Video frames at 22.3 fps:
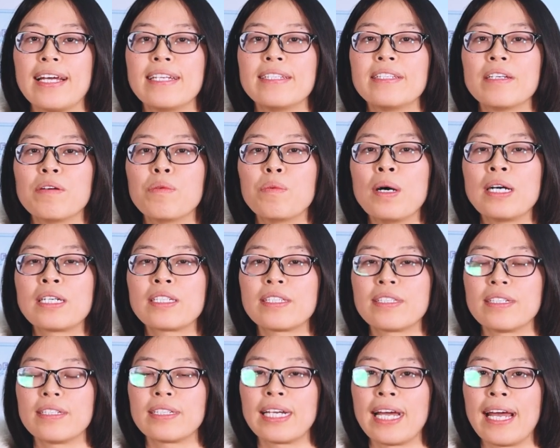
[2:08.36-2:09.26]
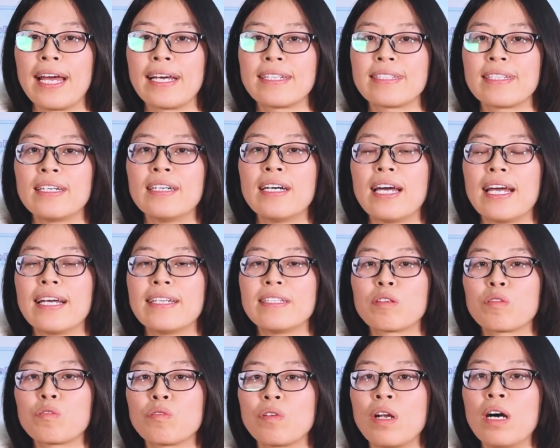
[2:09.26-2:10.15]
and work together
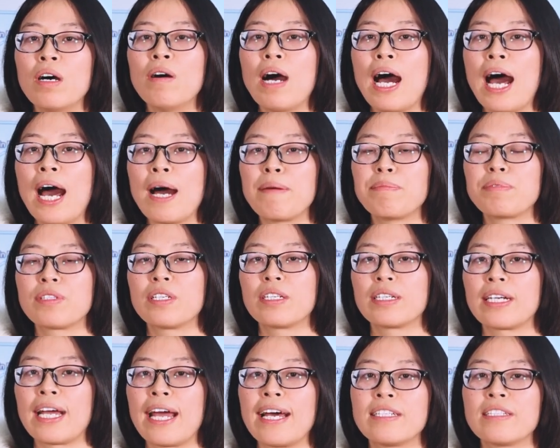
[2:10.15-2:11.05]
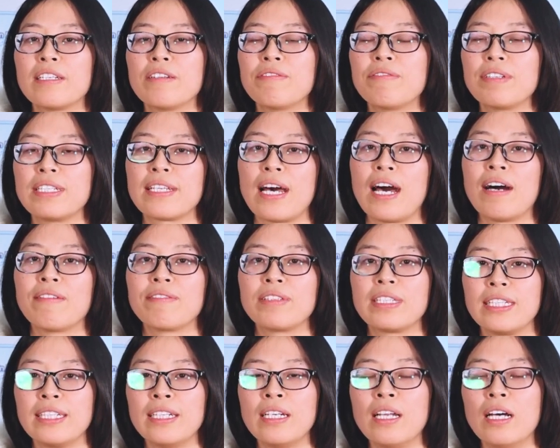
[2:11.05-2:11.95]
and grow up together with
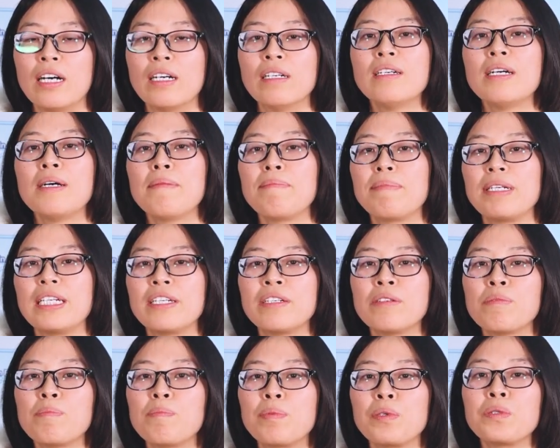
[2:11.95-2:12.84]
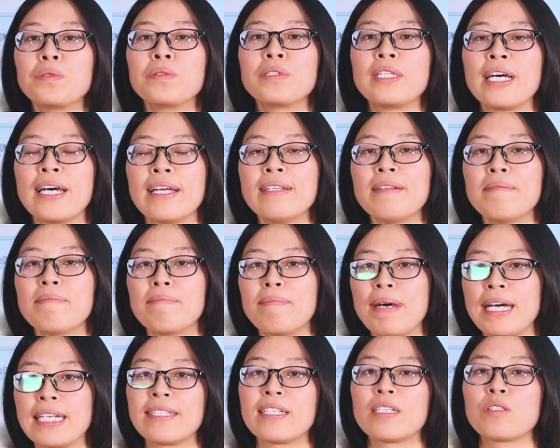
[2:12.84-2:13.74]
our dealer. Believe Bloomden,
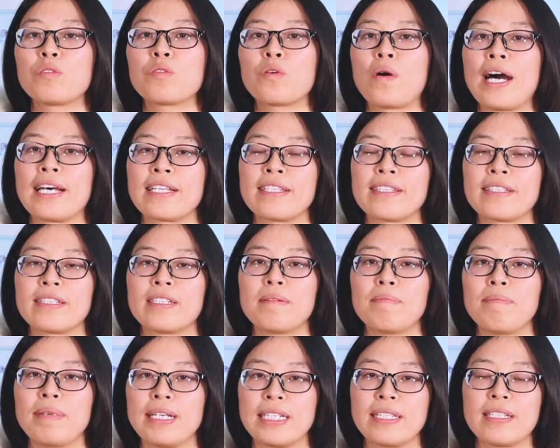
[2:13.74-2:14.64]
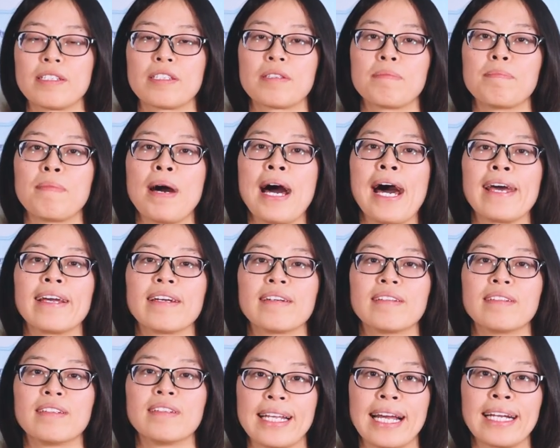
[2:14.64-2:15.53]
better trust, better smile.
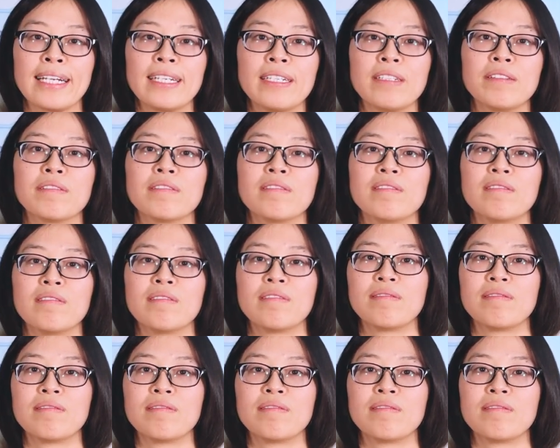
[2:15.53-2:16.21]
Thank you.